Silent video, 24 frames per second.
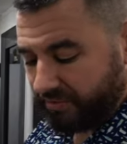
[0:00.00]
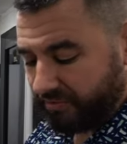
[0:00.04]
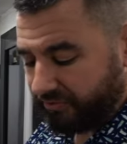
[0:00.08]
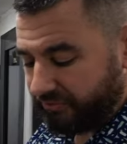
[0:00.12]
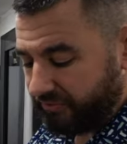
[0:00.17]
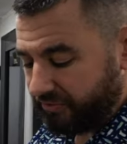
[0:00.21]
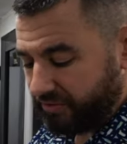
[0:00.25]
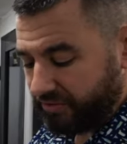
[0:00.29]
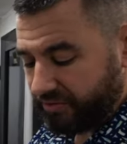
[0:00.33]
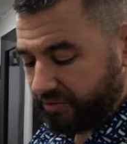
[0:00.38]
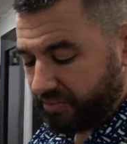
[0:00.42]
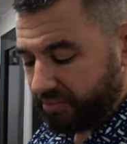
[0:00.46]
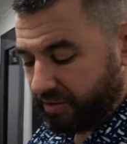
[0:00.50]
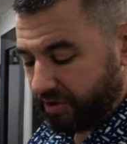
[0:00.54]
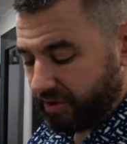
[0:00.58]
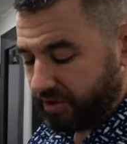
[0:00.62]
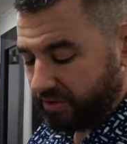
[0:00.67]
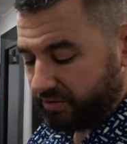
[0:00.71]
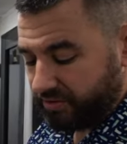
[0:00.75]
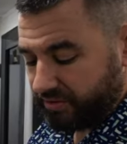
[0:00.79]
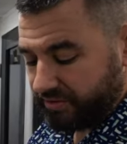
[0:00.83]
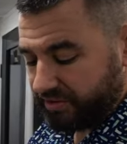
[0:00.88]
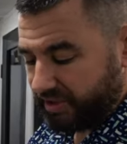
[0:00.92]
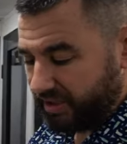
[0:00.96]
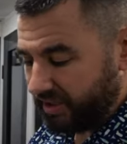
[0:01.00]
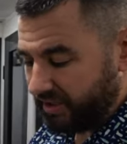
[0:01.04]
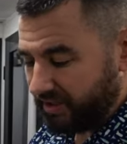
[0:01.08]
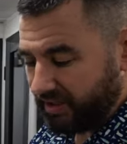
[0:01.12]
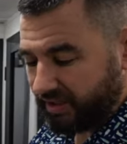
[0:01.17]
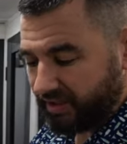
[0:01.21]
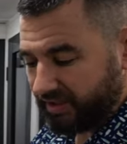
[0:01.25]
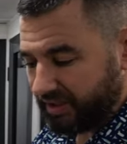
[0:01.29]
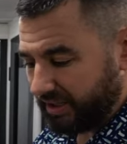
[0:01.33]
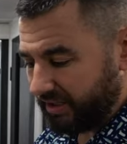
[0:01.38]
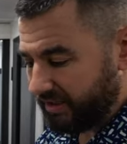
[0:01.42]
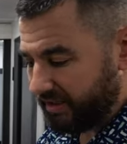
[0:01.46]
food particles,
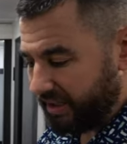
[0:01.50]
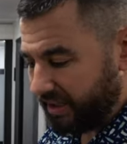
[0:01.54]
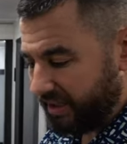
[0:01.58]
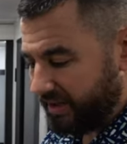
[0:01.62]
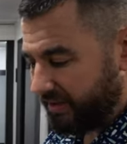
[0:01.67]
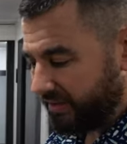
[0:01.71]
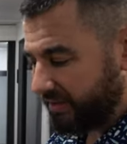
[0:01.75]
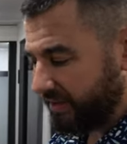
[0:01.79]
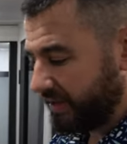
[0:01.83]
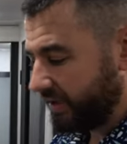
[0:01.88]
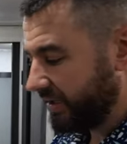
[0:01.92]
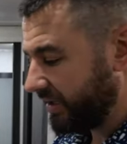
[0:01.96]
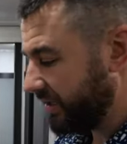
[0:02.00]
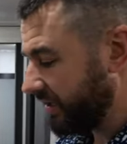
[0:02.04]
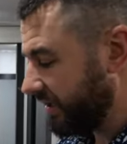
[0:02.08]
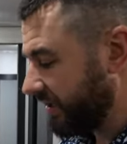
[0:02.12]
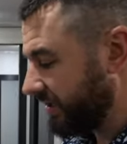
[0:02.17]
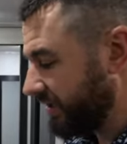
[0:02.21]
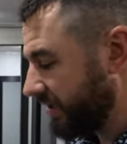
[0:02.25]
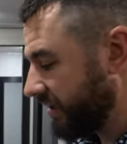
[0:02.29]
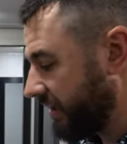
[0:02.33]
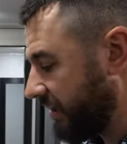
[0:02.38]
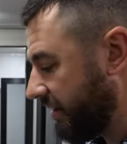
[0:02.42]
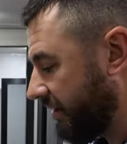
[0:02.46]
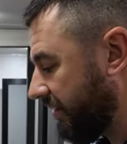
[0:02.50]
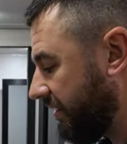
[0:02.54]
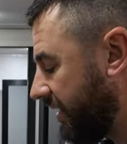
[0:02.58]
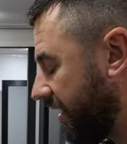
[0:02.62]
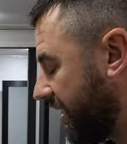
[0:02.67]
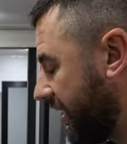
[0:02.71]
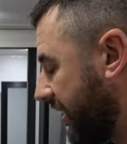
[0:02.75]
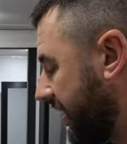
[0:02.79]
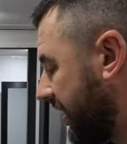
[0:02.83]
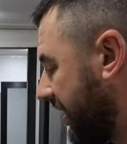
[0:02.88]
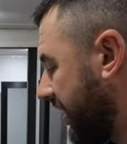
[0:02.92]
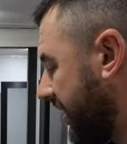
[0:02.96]
anything like that are going to get in there
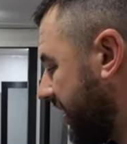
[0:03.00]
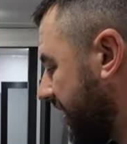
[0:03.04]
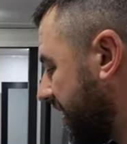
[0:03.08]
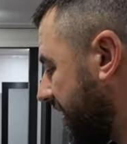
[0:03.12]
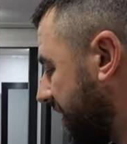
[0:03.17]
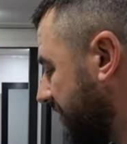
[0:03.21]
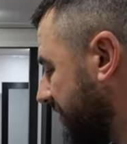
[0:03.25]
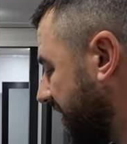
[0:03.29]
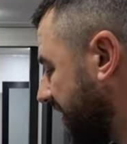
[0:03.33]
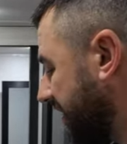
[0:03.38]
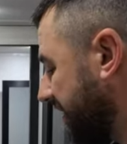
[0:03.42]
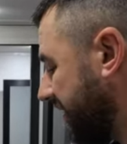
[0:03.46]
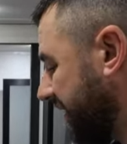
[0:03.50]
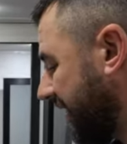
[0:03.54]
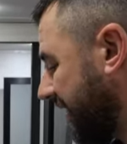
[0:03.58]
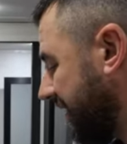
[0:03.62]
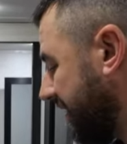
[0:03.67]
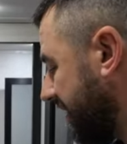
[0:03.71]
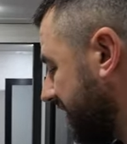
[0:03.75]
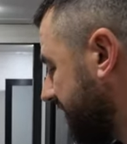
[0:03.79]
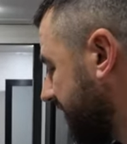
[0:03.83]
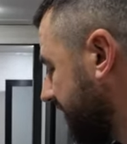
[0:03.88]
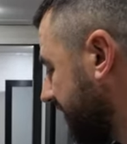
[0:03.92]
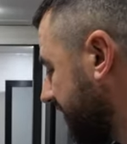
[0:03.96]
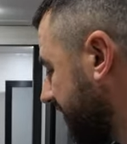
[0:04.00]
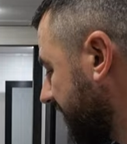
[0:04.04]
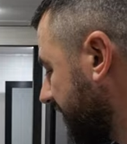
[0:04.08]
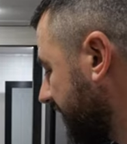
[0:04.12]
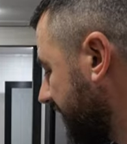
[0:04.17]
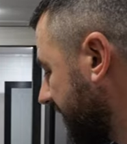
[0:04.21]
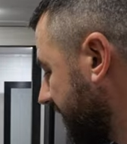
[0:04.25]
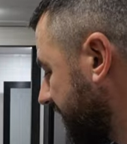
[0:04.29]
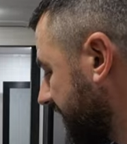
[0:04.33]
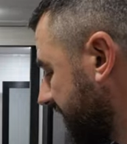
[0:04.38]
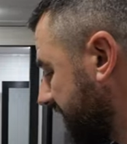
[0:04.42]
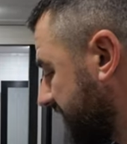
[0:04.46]
and
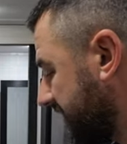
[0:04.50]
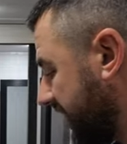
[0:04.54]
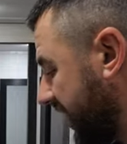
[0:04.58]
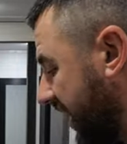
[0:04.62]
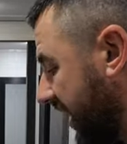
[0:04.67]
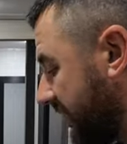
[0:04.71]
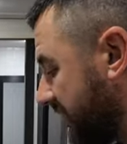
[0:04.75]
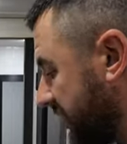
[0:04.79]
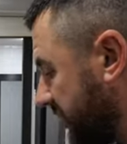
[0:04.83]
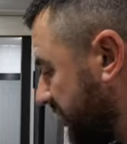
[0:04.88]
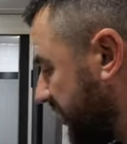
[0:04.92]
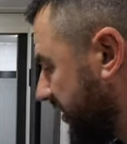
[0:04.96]
deteriorate these tops.